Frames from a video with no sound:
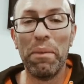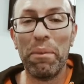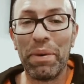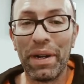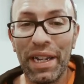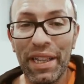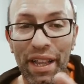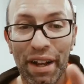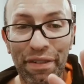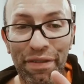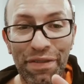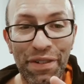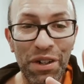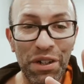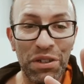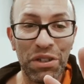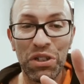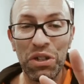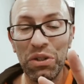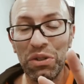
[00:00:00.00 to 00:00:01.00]
But in that
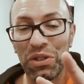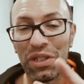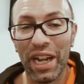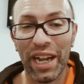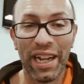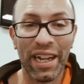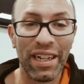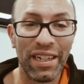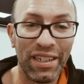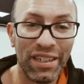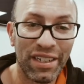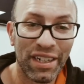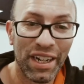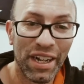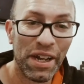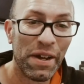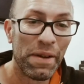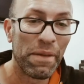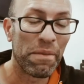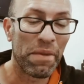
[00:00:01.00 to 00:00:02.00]
first 2 seconds,
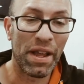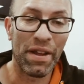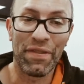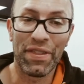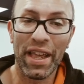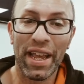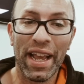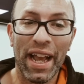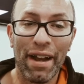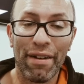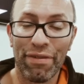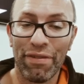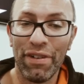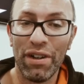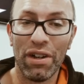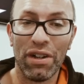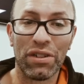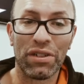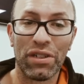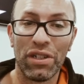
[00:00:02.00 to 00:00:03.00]
if they act
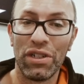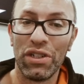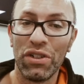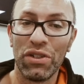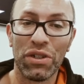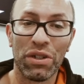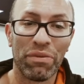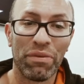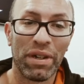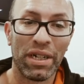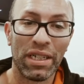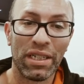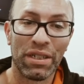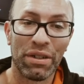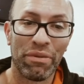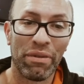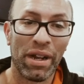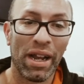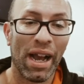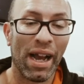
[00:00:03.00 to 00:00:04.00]
first and you're not ready to
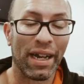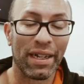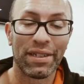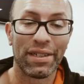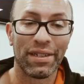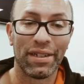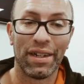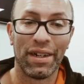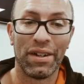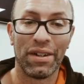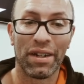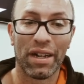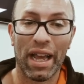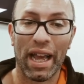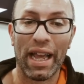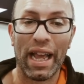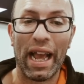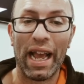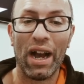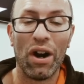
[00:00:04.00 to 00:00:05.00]
react, okay,